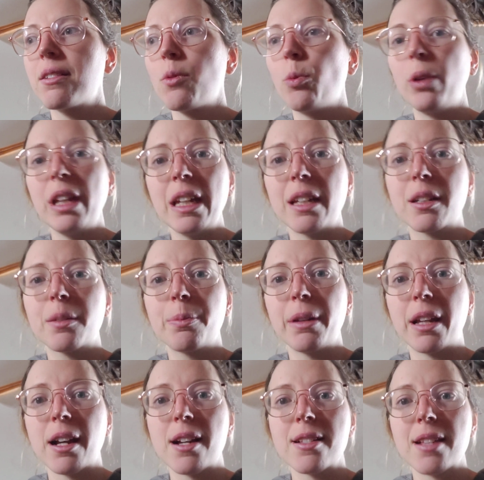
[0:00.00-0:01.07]
weak
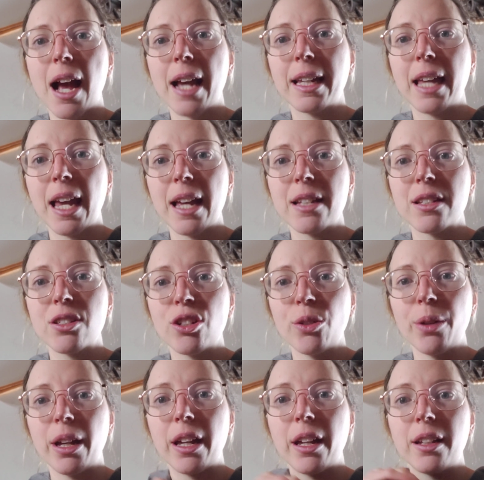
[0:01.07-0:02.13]
because I can't do
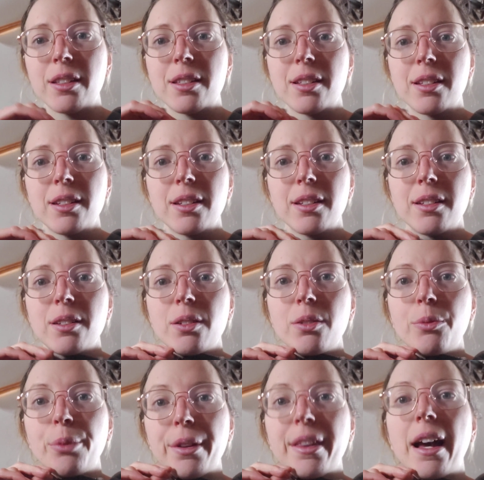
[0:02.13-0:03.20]
it
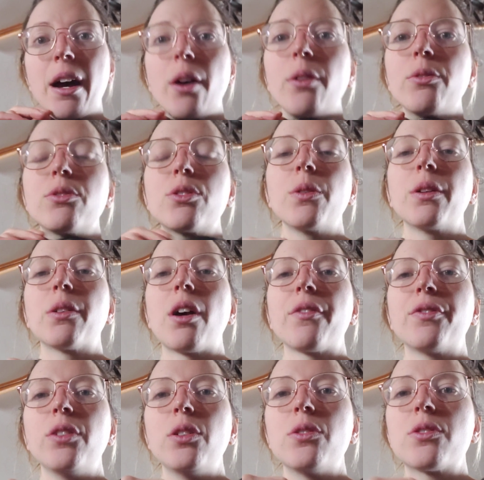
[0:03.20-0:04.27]
without doing raw
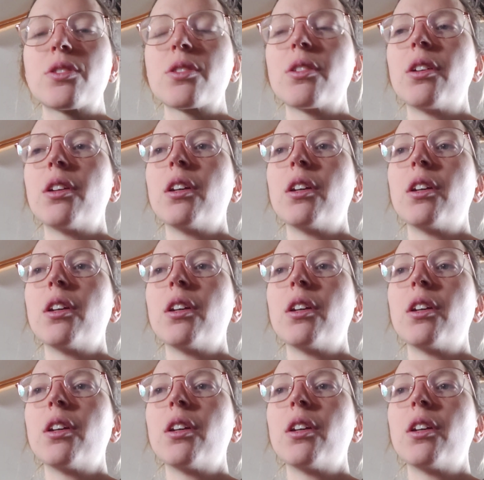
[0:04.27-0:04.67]
foods.